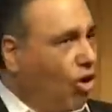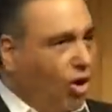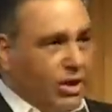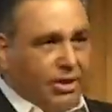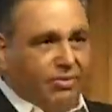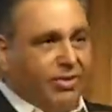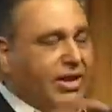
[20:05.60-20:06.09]

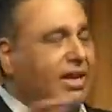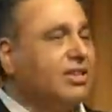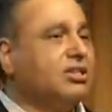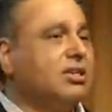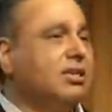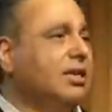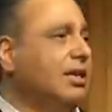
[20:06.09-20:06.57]
all the
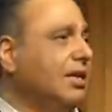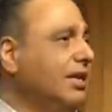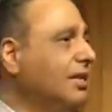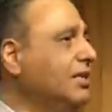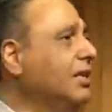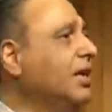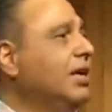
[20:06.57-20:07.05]
financial
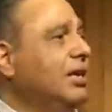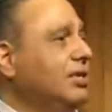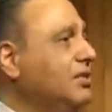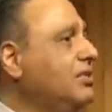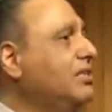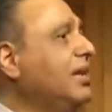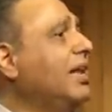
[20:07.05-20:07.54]
dealing,
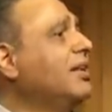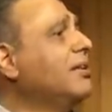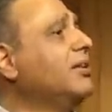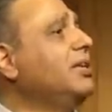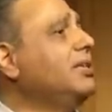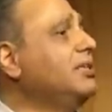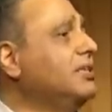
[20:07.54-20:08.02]

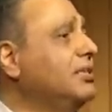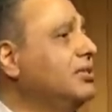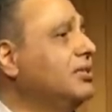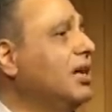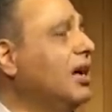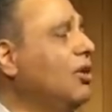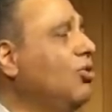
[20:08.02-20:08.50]
salaries and
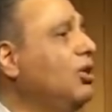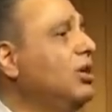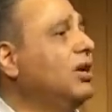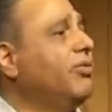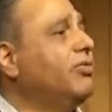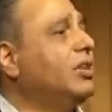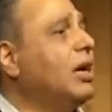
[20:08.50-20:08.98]
stock
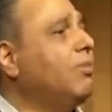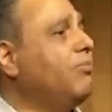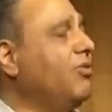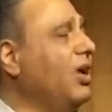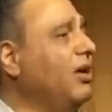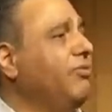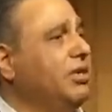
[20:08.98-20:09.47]
holding of
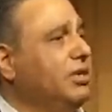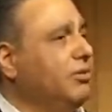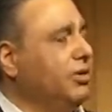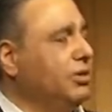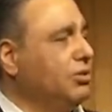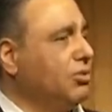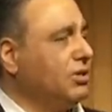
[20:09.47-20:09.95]
top 5
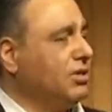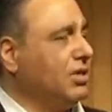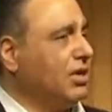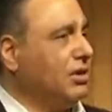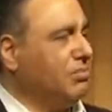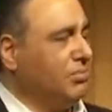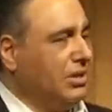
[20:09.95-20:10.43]
individuals in
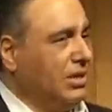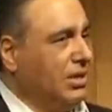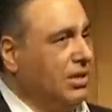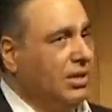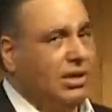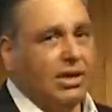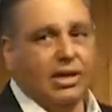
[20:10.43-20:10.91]
the
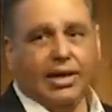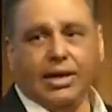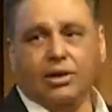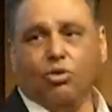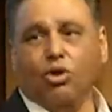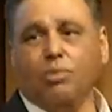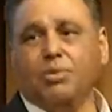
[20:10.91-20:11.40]
company,
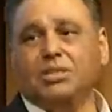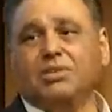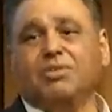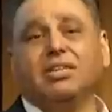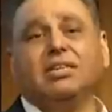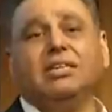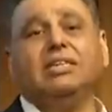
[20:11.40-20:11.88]
and a whole bunch
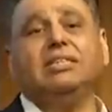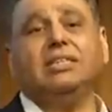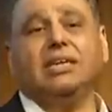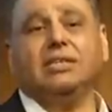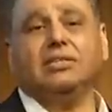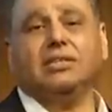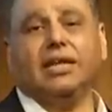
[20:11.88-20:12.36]
of other
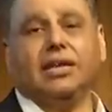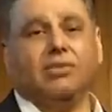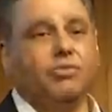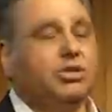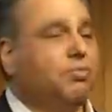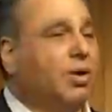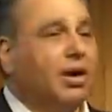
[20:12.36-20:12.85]
details like
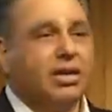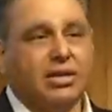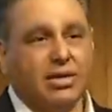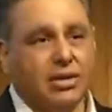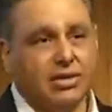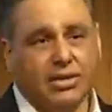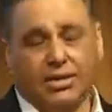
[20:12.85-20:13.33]
which
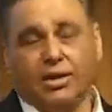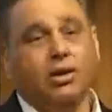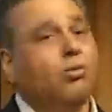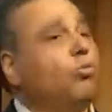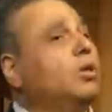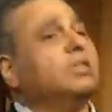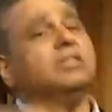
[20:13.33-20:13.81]
market are they in,
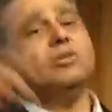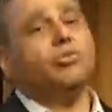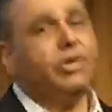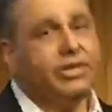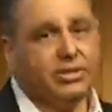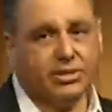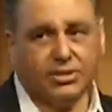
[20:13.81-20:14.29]
what are the
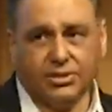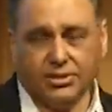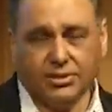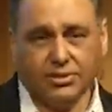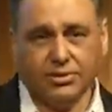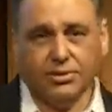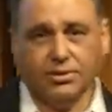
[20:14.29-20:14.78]

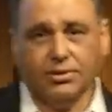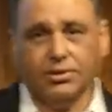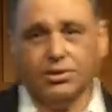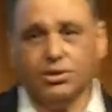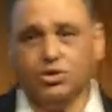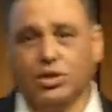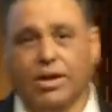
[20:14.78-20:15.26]
risks.
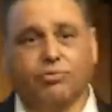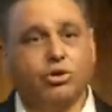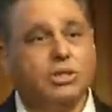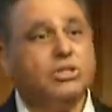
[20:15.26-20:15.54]
So you have to